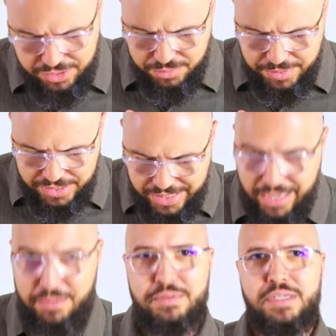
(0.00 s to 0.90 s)
to meet
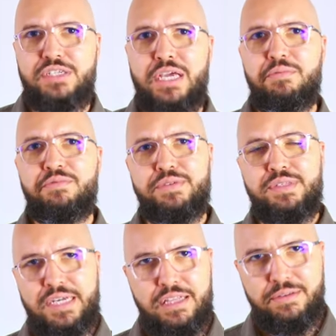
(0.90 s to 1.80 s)
James, and James was
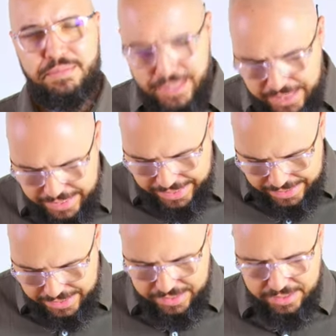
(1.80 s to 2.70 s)
telling me
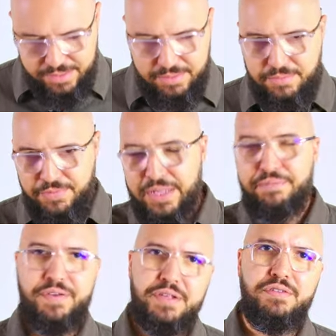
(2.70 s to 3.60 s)
this, right,
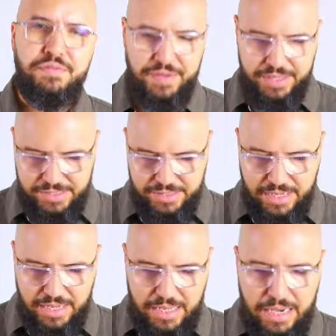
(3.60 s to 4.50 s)
face to face,
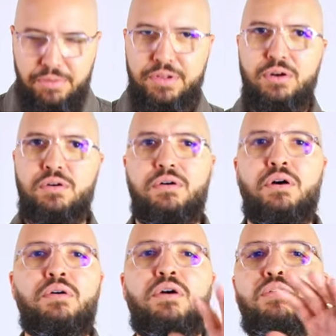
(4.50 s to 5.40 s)
I would go,
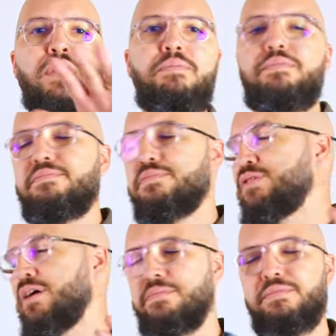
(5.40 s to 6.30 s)
hold up,
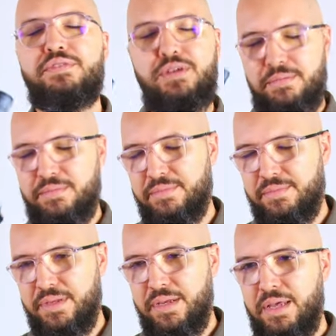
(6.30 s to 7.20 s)
stop, stop.
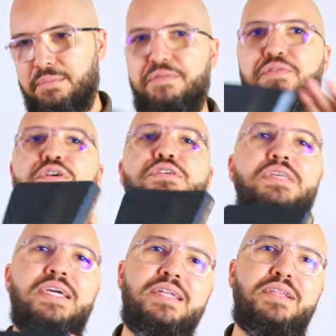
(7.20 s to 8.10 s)
Before you
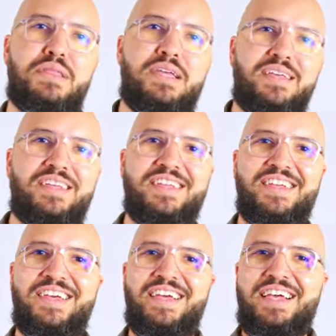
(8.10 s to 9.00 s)
say anything,
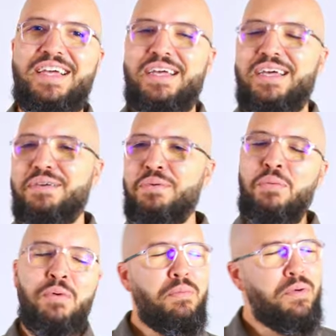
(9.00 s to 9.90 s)

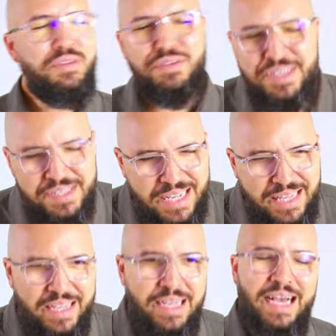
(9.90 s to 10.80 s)
what did you just say?
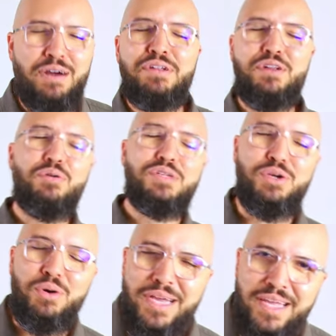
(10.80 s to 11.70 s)
Like, count it all
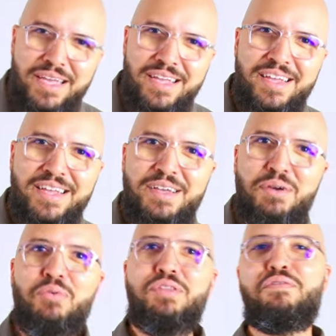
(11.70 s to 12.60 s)
joy?
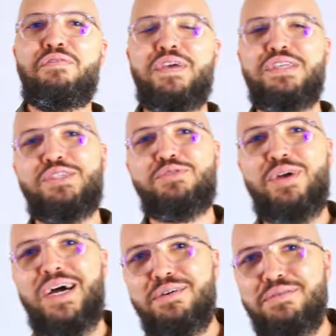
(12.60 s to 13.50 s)
when you face
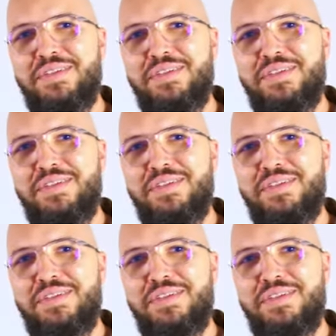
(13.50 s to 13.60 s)
trials,